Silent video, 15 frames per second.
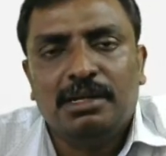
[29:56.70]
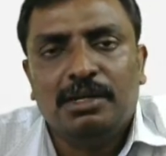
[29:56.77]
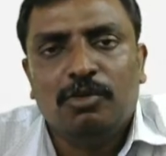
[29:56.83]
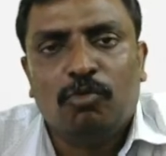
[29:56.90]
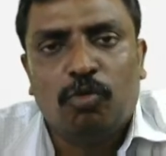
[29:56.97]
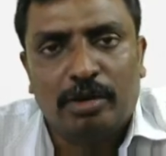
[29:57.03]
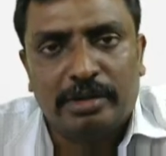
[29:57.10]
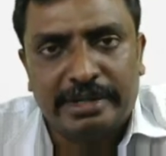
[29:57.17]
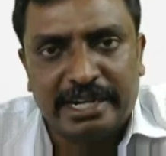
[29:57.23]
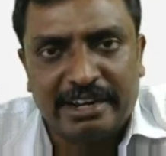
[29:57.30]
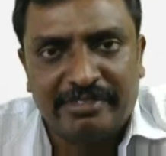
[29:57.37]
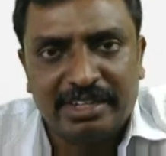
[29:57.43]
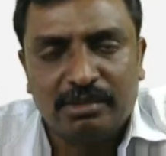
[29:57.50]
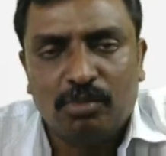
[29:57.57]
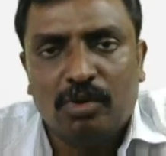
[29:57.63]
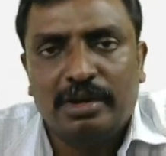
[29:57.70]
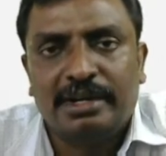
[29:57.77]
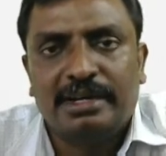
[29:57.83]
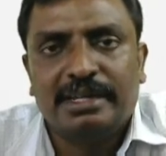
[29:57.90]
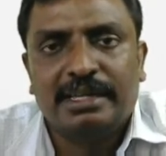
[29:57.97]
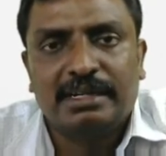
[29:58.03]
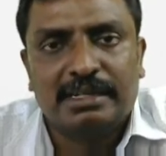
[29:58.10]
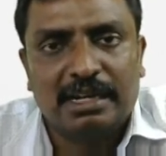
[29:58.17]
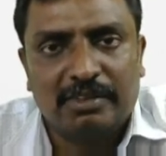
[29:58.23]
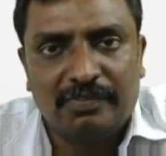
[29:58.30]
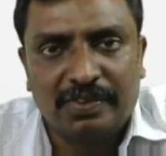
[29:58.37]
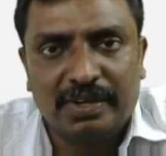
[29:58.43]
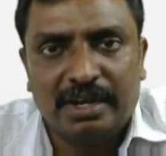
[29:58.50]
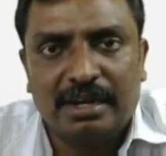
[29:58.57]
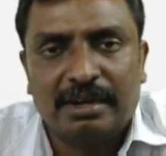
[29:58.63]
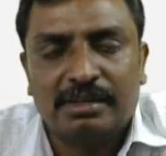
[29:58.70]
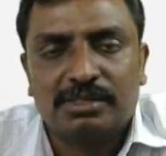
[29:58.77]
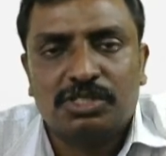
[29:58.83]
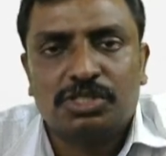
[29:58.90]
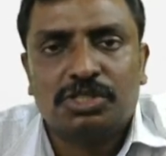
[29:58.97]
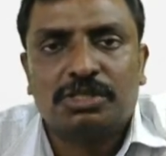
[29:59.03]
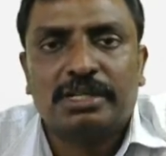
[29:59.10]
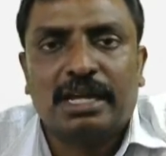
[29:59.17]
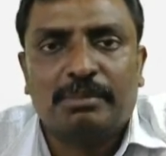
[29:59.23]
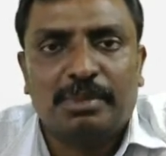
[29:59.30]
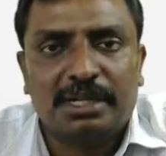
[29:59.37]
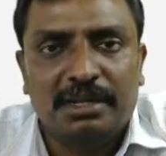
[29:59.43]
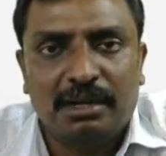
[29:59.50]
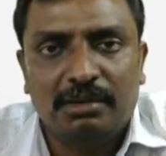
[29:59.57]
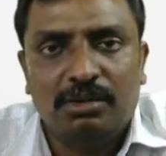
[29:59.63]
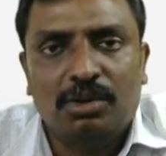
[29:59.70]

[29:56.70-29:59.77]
for traffic monitoring and traffic analysis can be done